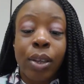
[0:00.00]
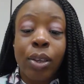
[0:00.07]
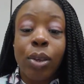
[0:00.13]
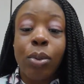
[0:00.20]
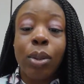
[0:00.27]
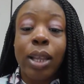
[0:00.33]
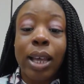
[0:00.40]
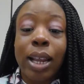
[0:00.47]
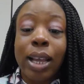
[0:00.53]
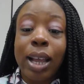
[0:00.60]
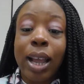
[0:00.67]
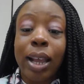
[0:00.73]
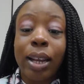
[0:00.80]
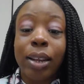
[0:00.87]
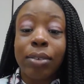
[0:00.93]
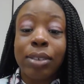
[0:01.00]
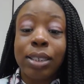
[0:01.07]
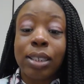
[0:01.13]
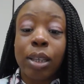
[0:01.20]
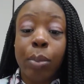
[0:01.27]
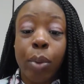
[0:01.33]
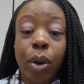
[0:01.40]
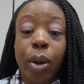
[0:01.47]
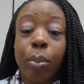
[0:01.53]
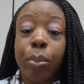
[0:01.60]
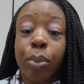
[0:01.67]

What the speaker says: you let it kind of simmer and